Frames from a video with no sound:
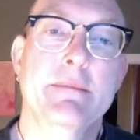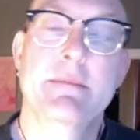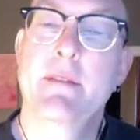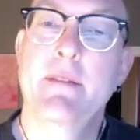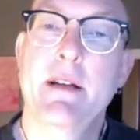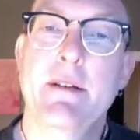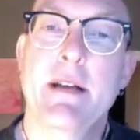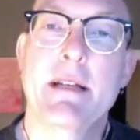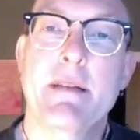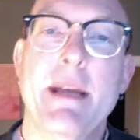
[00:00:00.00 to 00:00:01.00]
I find you
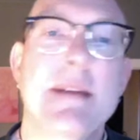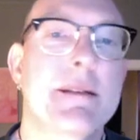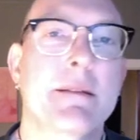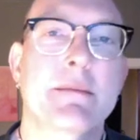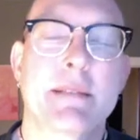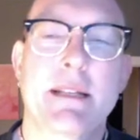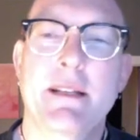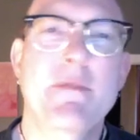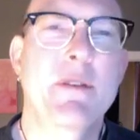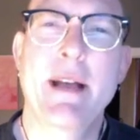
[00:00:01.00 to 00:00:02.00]
guys amazing. I
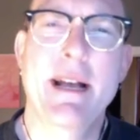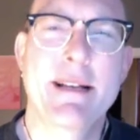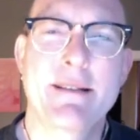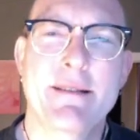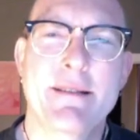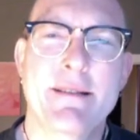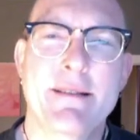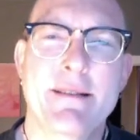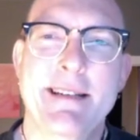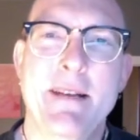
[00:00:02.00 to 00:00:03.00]
love you guys
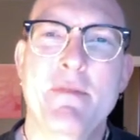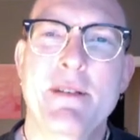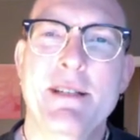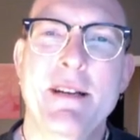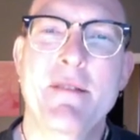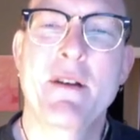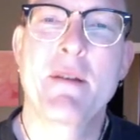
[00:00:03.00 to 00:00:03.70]
and I appreciate you very